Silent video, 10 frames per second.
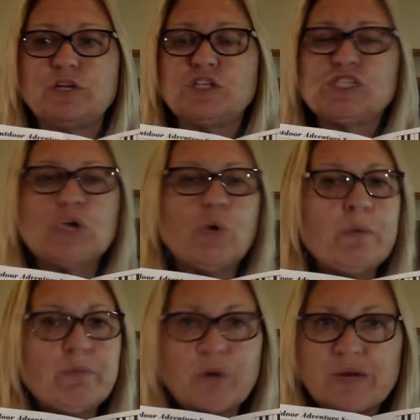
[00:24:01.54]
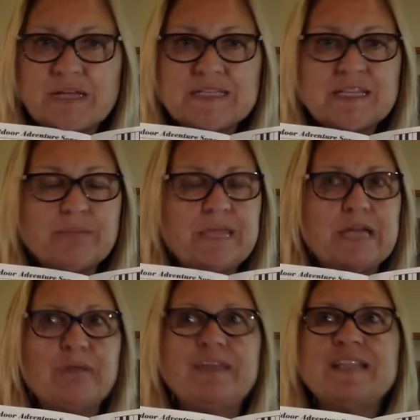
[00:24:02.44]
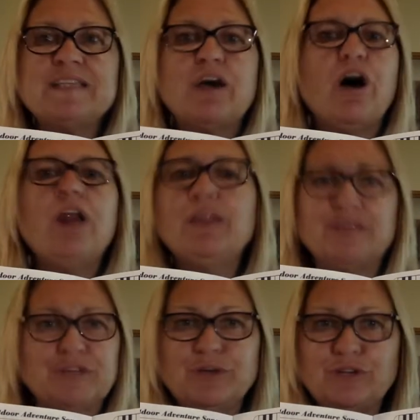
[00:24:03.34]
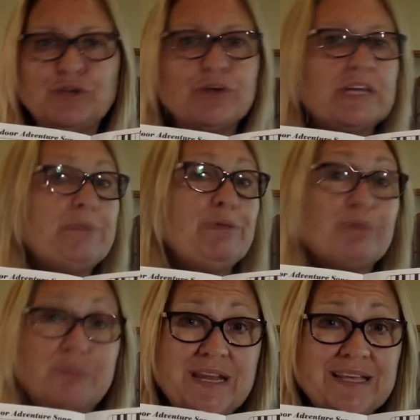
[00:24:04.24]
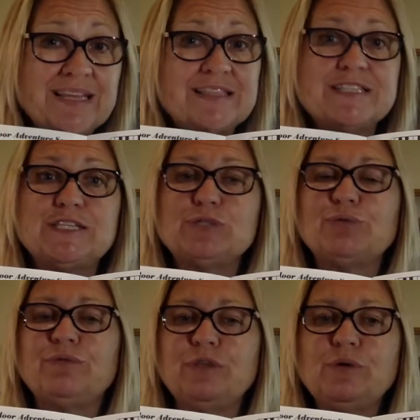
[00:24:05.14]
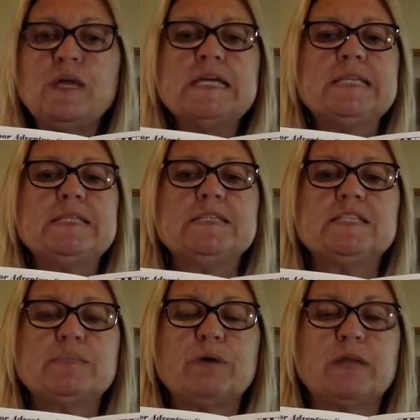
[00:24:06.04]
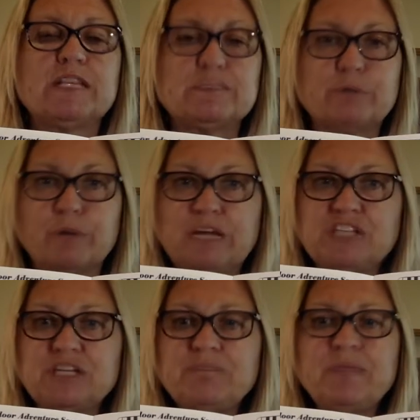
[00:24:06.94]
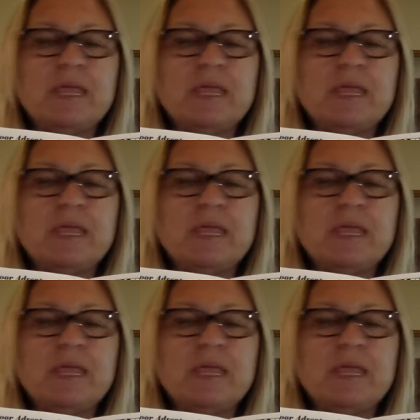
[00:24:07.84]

show them where it is on the piano. That's all good. You're going to be repeating it. This is review. This is about exploration.